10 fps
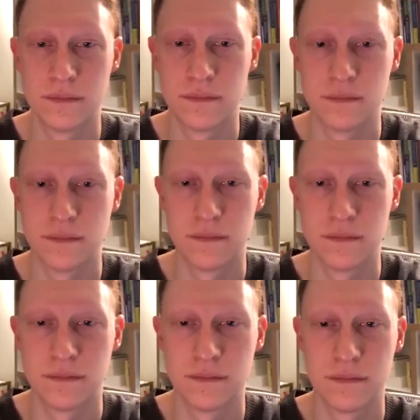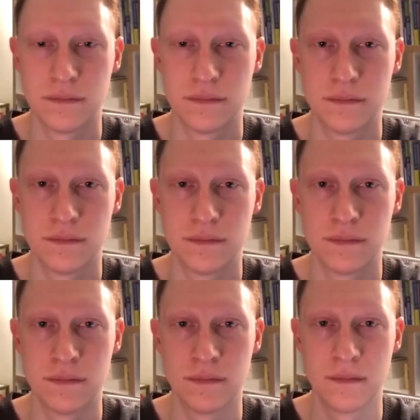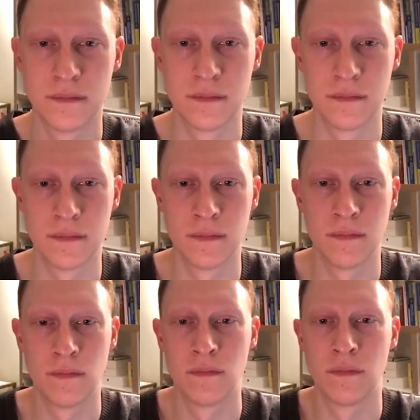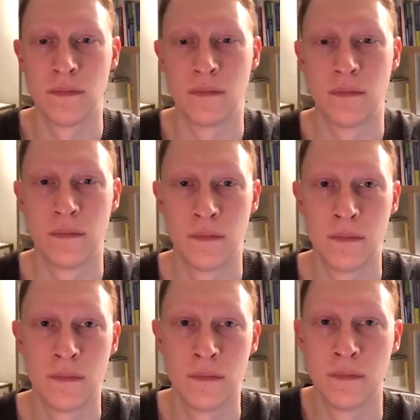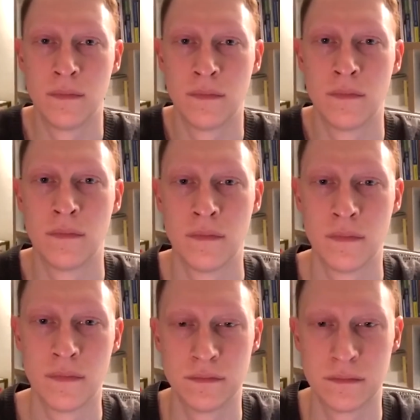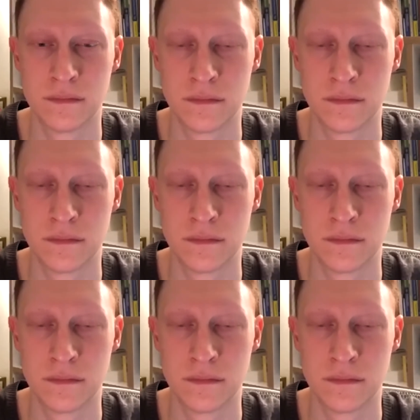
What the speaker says: [no speech]